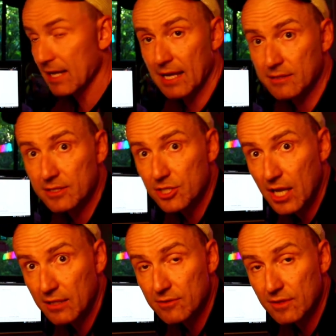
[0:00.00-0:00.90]
acid
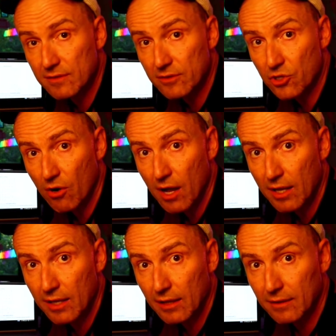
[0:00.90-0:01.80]
chains, it's a
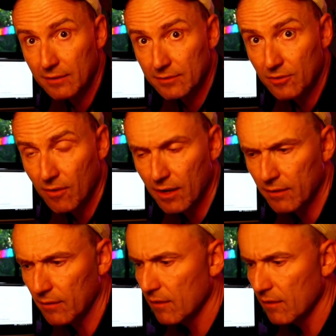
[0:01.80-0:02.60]
triglyceride.